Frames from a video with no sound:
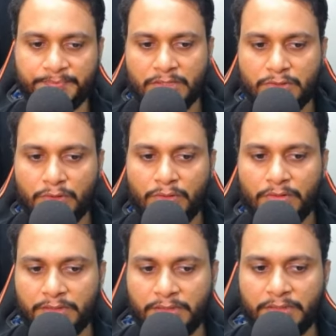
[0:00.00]
So
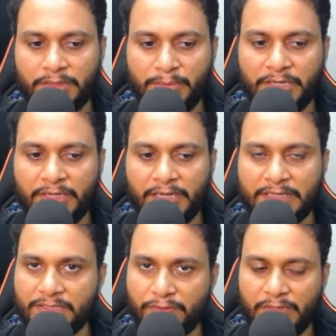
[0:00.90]
the remainder
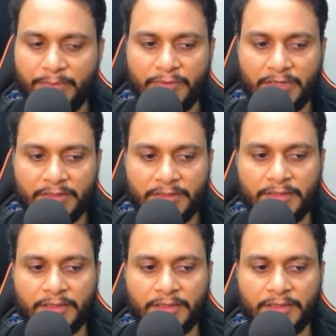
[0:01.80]
answer will be 1.